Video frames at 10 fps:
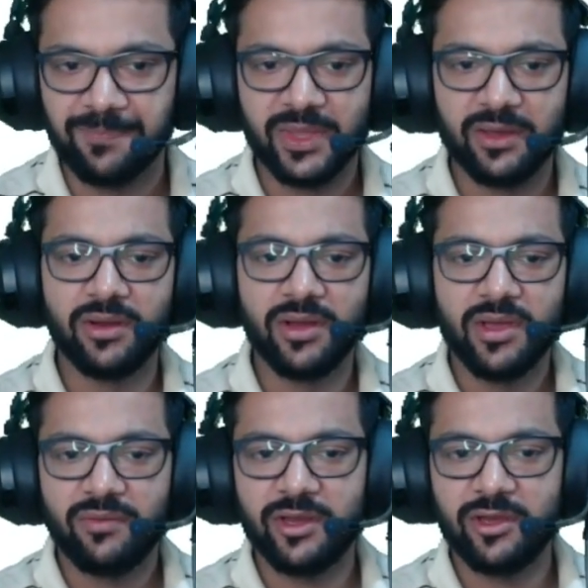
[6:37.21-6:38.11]
You know,
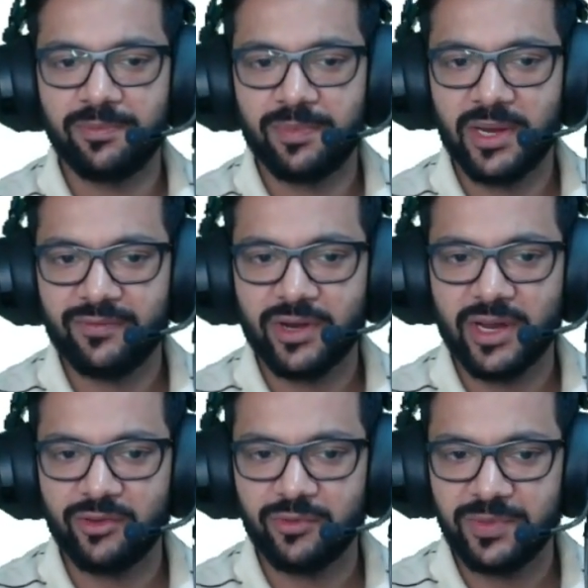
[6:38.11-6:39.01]
when you apply for
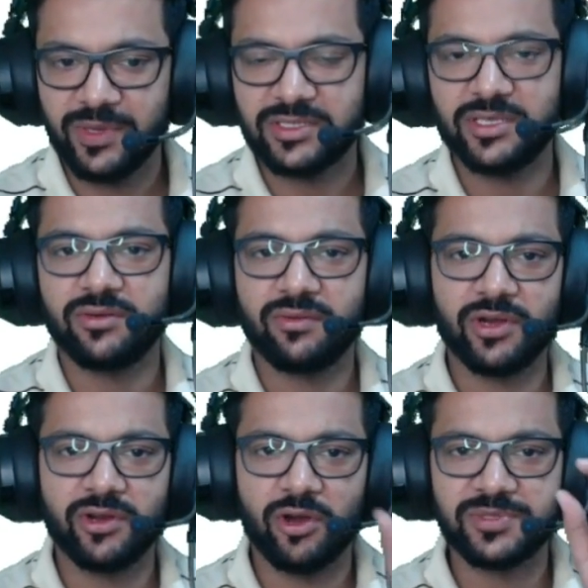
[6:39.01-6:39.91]
a UPSC, you've got
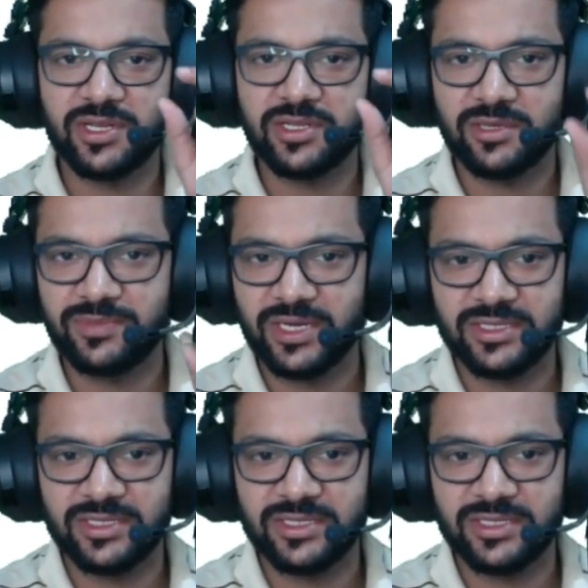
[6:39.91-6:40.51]
an optional subject.